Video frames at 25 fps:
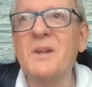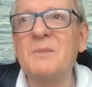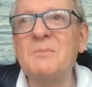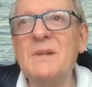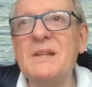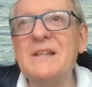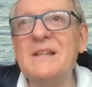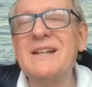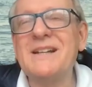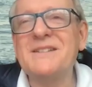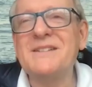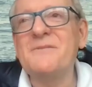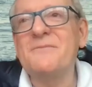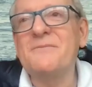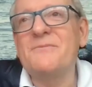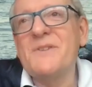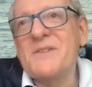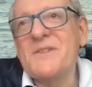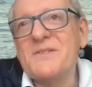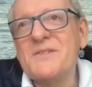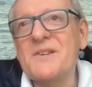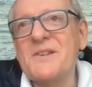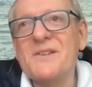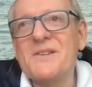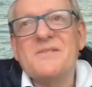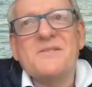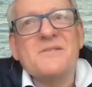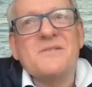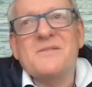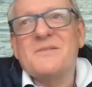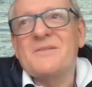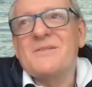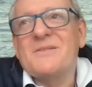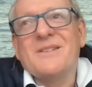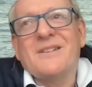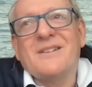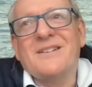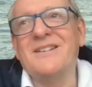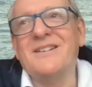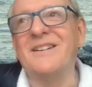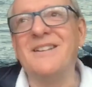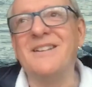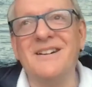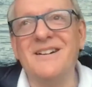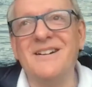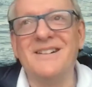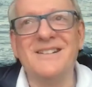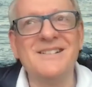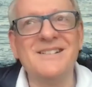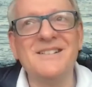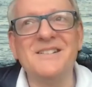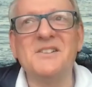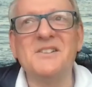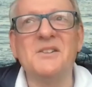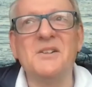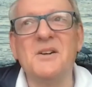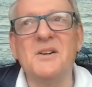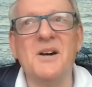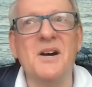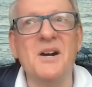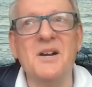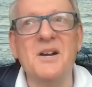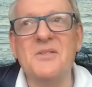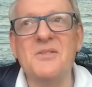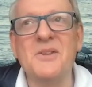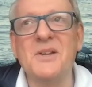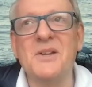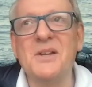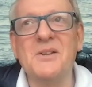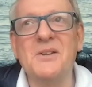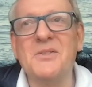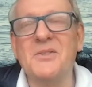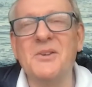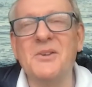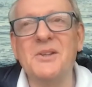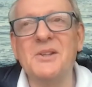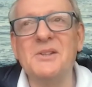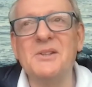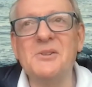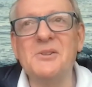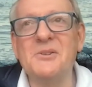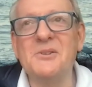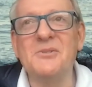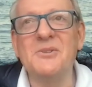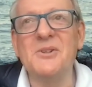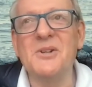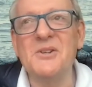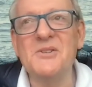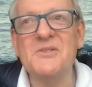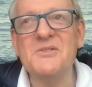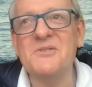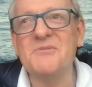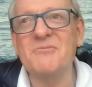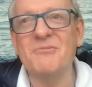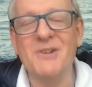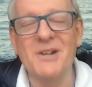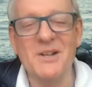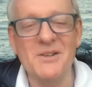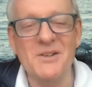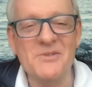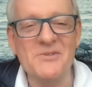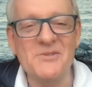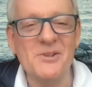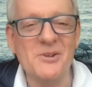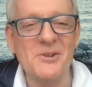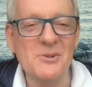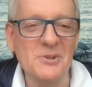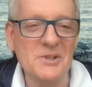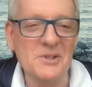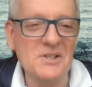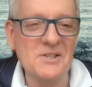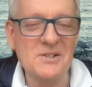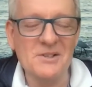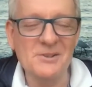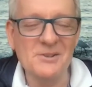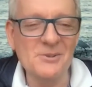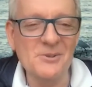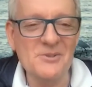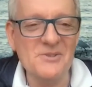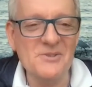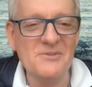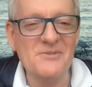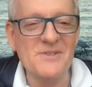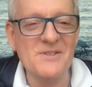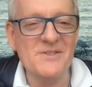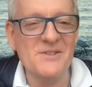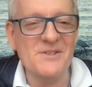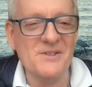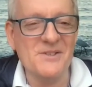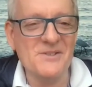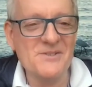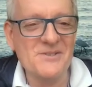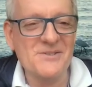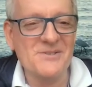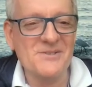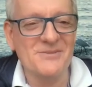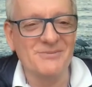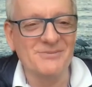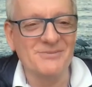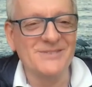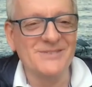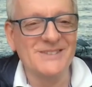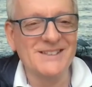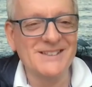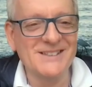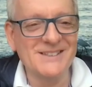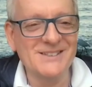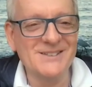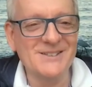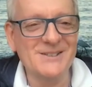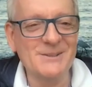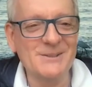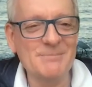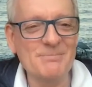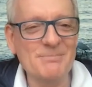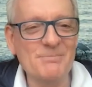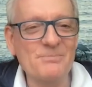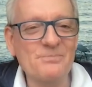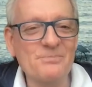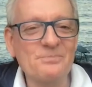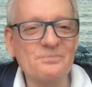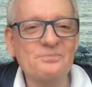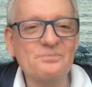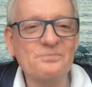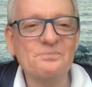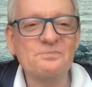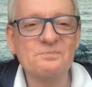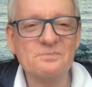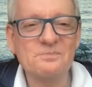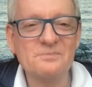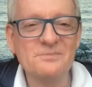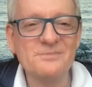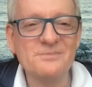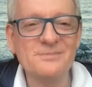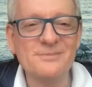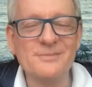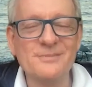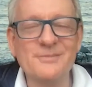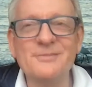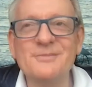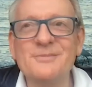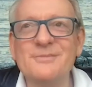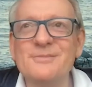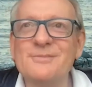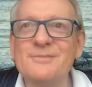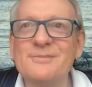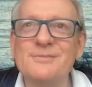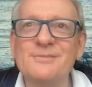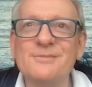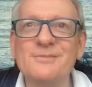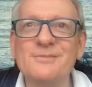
mean, as a physicist, I think the universe runs according to the laws of physics. And I